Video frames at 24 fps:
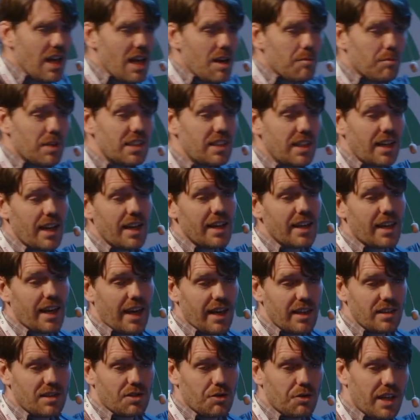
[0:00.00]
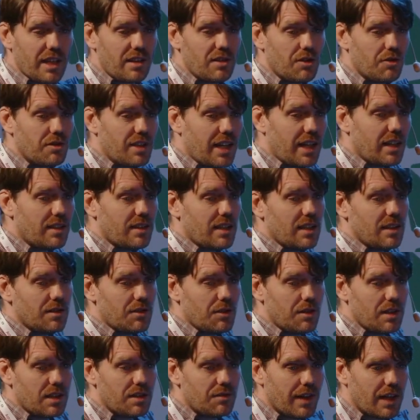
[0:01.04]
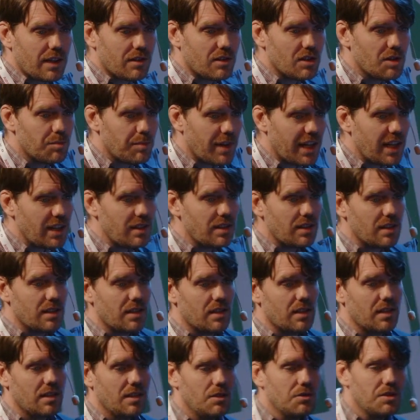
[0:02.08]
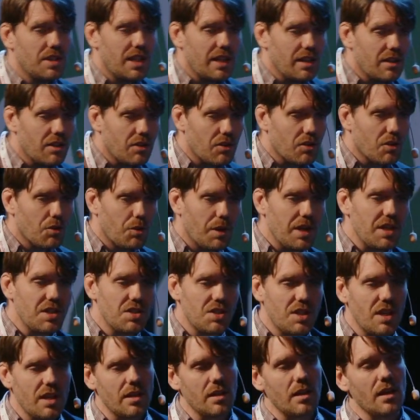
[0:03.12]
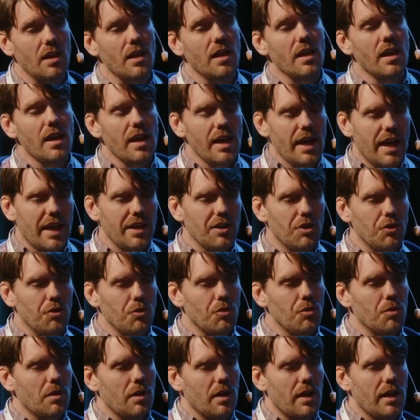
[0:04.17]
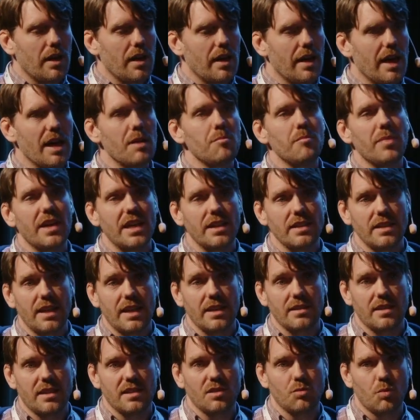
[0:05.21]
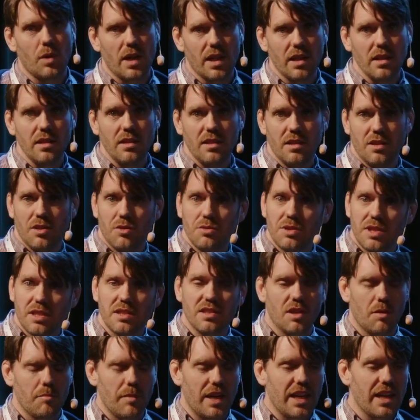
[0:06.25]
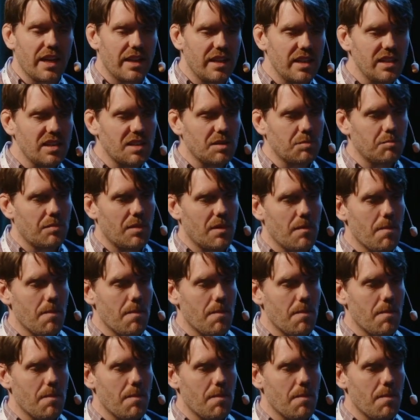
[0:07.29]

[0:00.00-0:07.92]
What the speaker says: But in any case, you get your data into this vector space, you take your question, and you embed that as well using some mechanism.